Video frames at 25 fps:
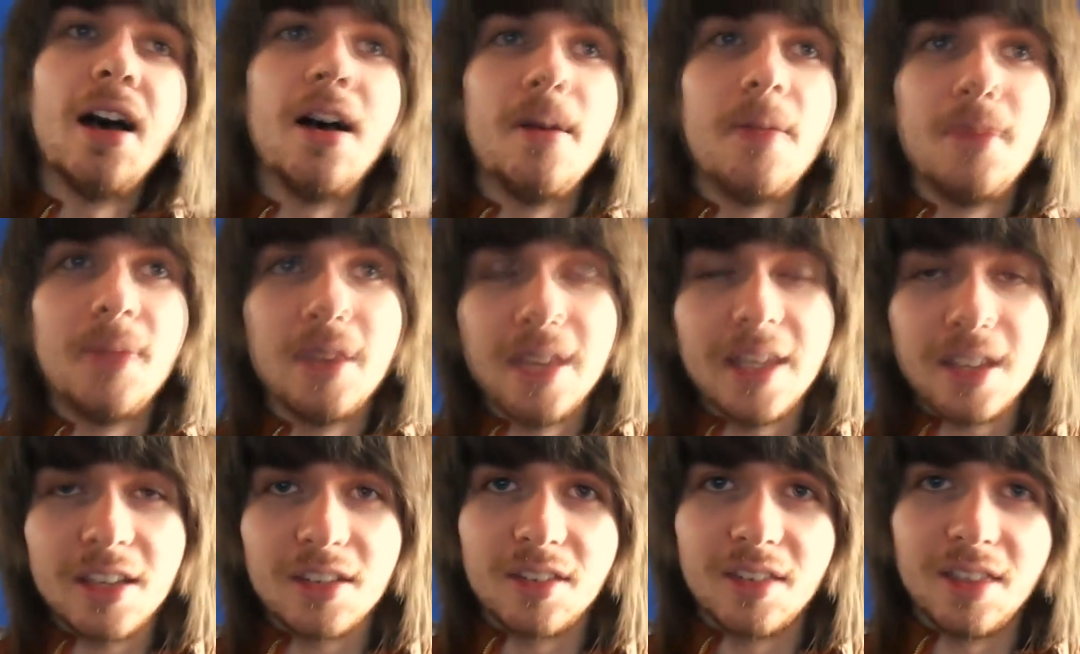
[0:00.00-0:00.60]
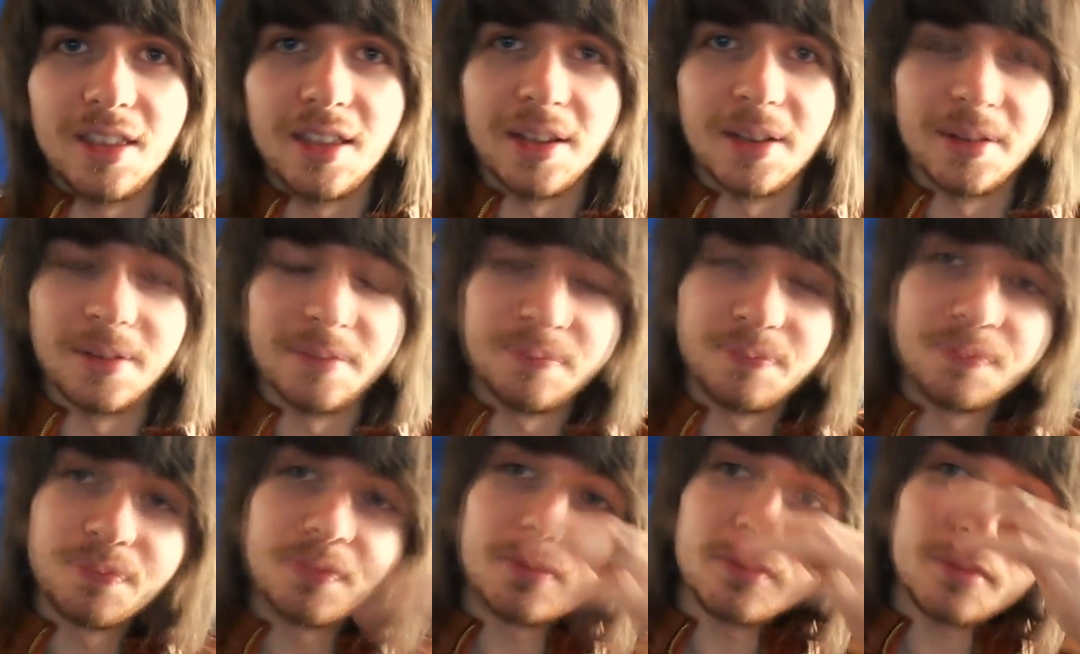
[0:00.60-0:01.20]
And the next
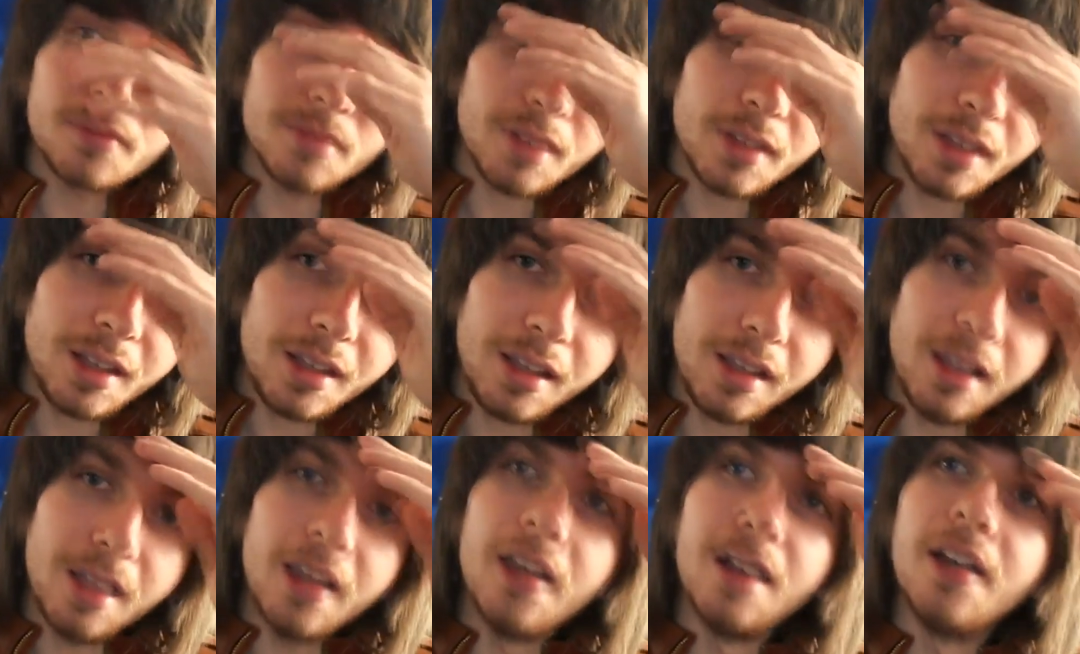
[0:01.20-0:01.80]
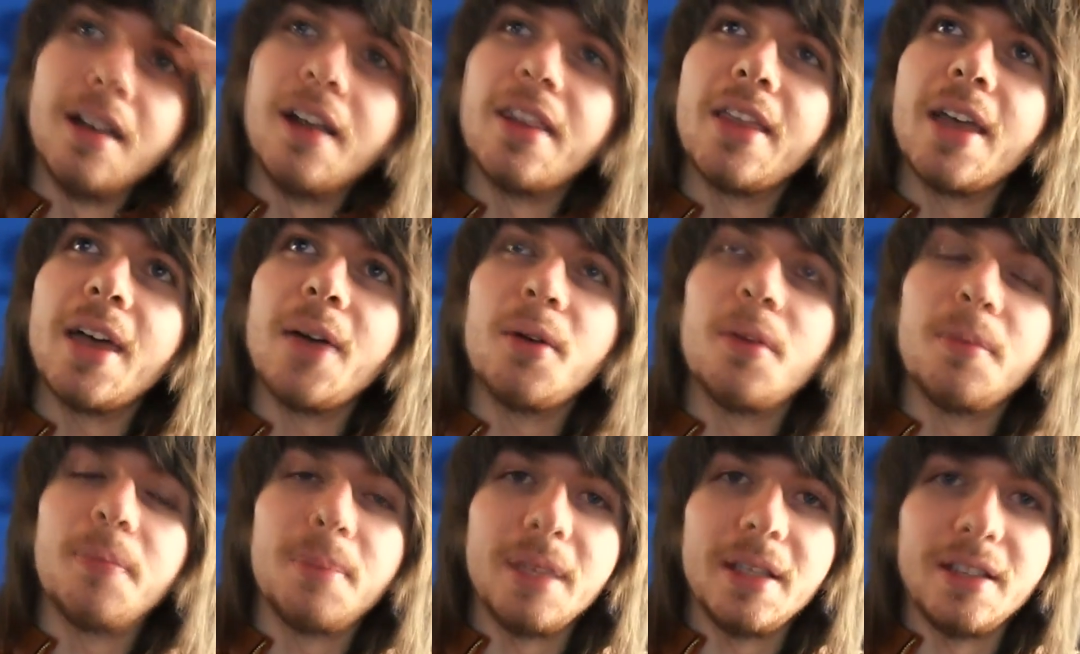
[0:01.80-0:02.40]
thing,
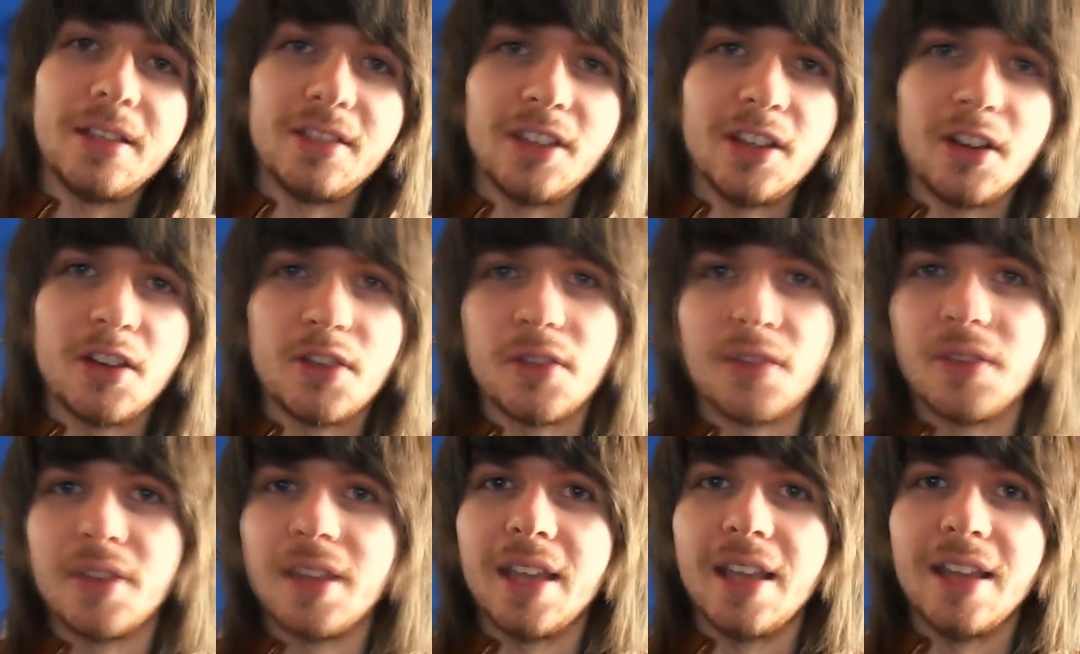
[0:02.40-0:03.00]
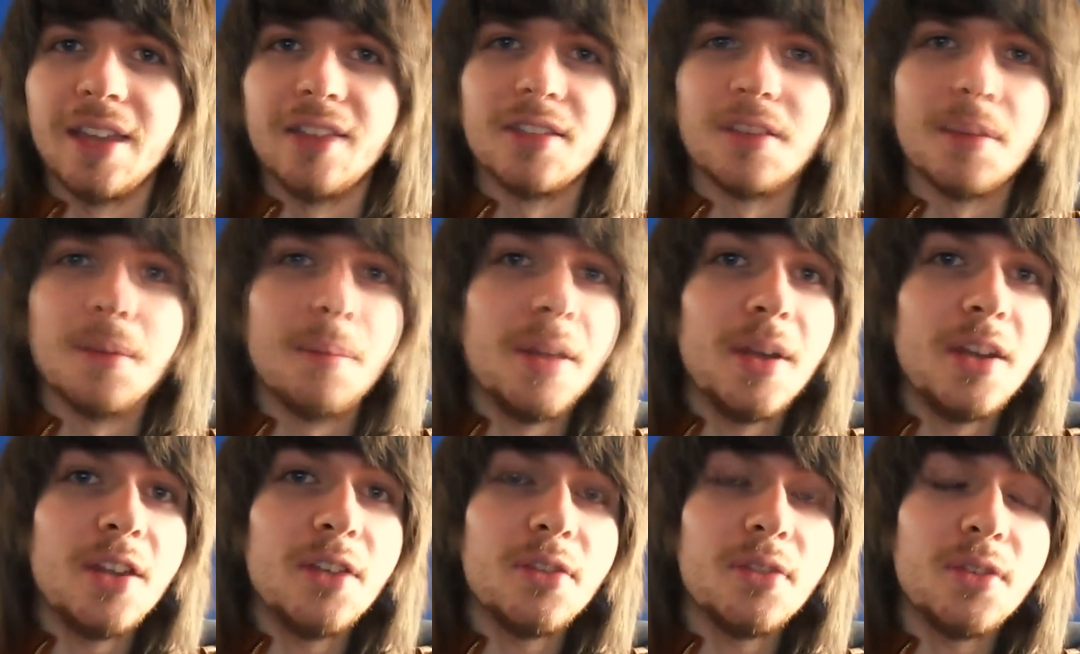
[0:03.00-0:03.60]
that would be Seraph of the End.
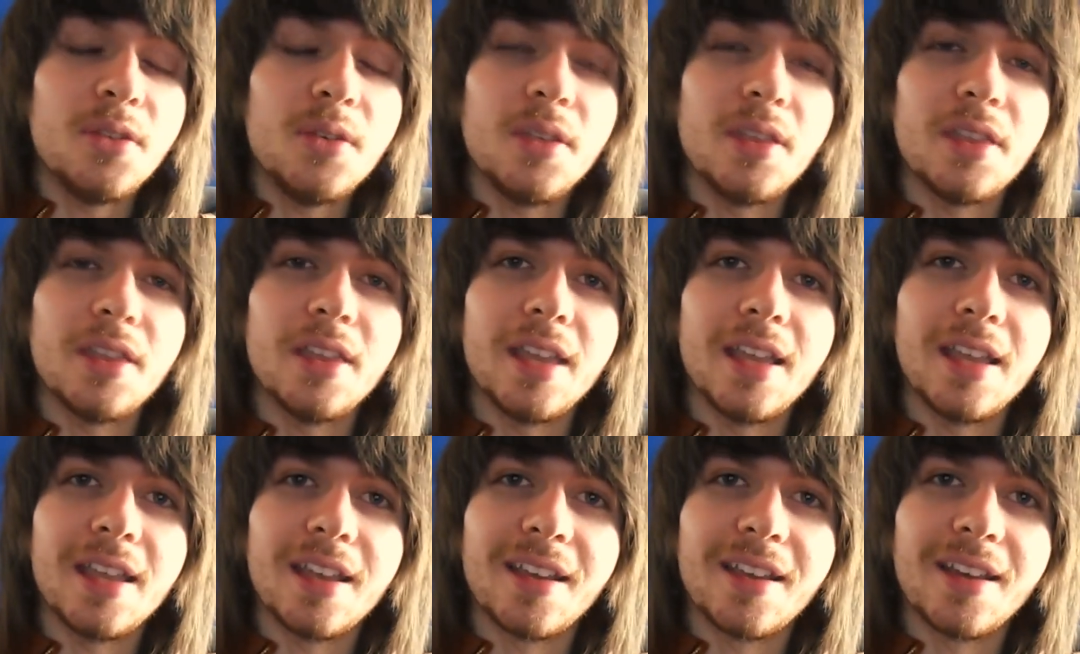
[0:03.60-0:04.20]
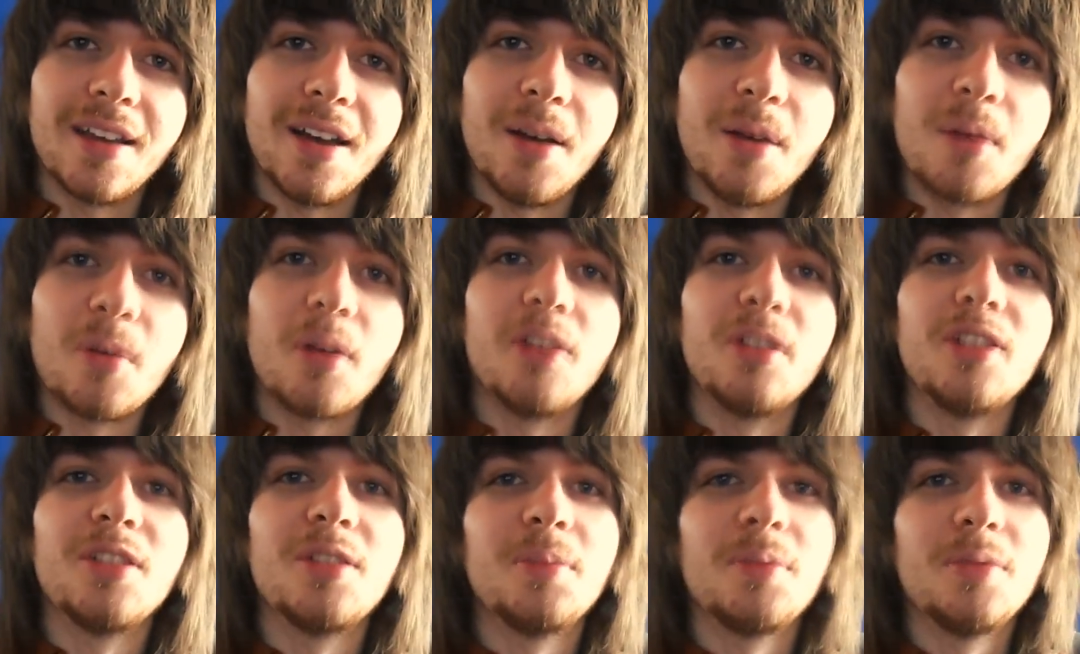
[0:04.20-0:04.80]
Many of you think I'm
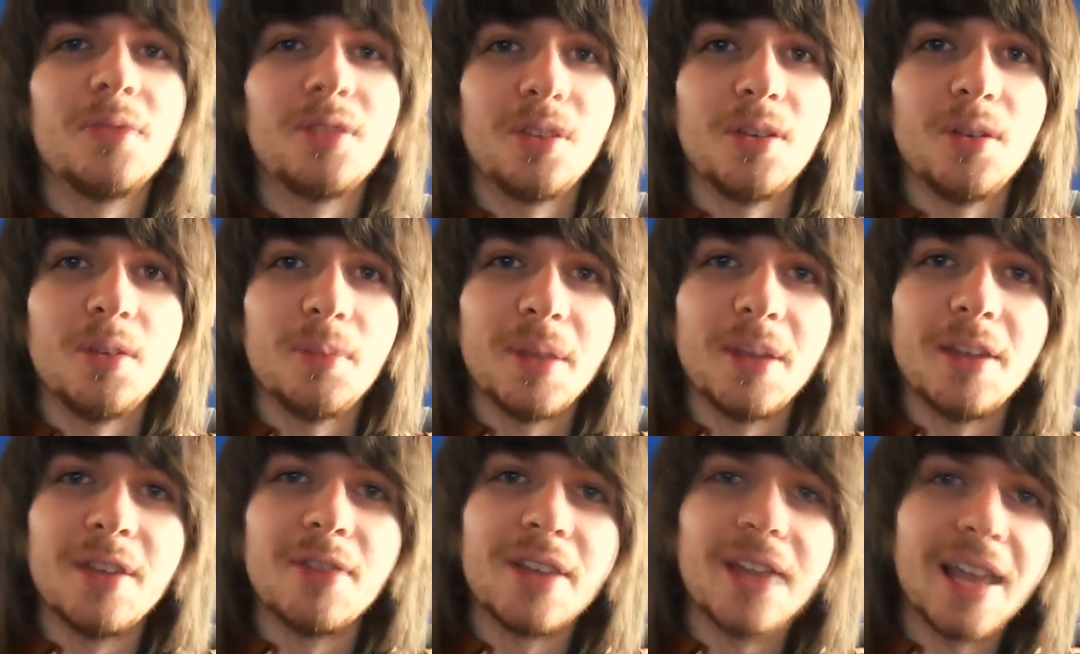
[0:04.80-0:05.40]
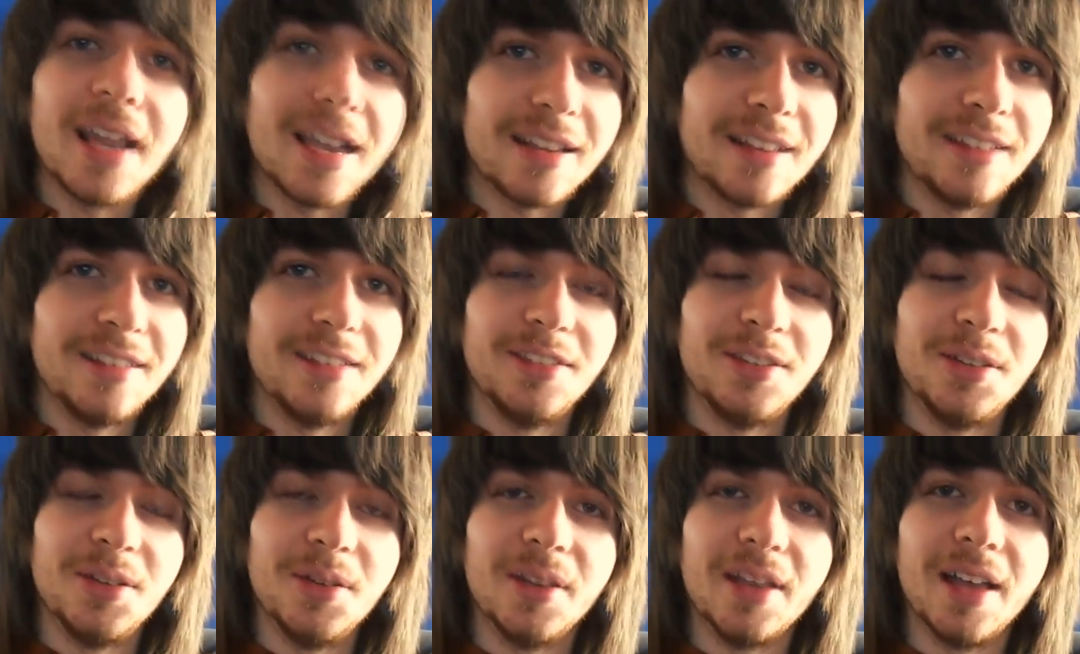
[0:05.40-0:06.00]
going to be
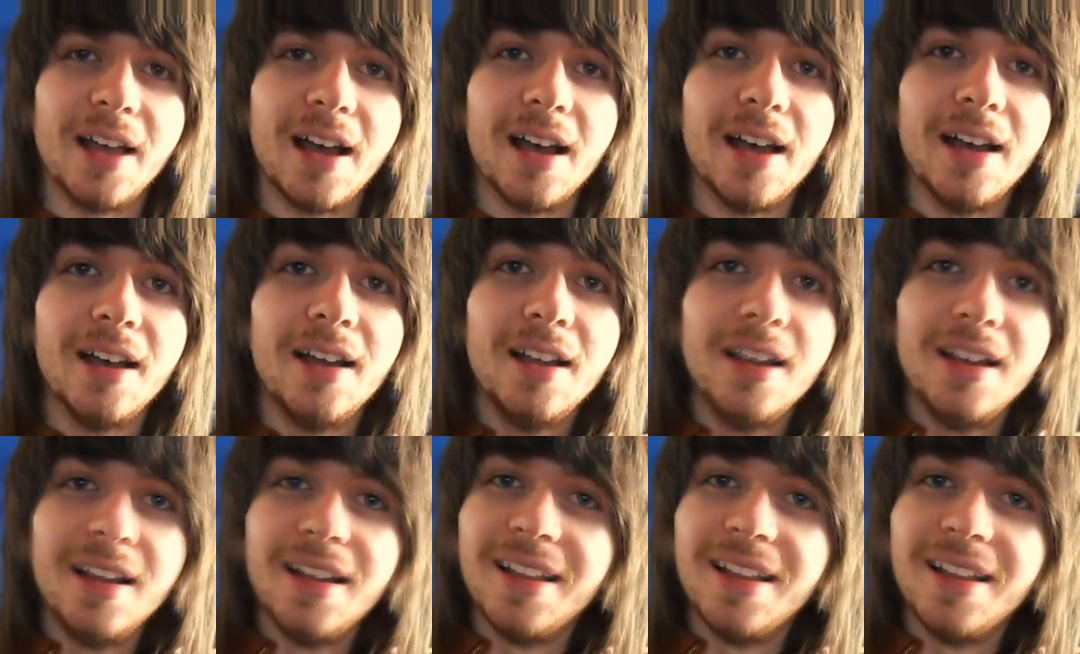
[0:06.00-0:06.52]
reacting to that.